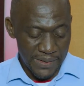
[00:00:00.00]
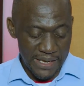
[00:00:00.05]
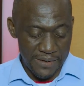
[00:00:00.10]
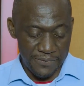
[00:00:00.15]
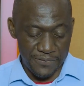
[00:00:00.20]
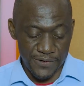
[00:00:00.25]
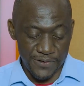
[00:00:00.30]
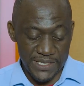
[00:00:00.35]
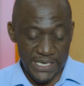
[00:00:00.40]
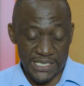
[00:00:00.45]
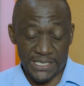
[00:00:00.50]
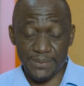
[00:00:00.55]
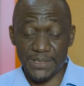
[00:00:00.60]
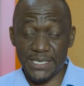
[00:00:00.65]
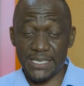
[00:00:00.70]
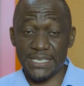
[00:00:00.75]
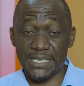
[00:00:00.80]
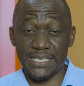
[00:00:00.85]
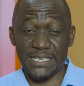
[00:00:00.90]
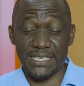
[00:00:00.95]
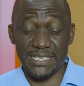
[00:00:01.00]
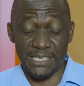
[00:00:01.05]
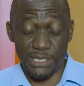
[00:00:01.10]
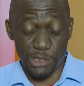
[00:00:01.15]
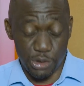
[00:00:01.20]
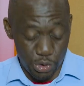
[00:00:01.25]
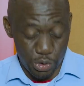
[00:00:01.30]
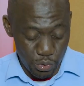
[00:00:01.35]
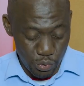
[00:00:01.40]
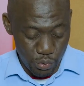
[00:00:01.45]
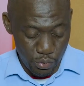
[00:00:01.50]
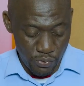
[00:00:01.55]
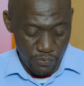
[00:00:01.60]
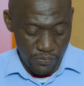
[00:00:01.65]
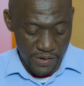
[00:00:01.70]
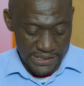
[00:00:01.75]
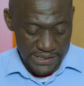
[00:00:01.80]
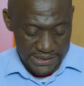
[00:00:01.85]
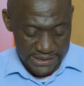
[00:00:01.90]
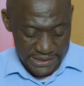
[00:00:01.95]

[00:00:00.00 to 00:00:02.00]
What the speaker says: Ephesians chapter 2, verse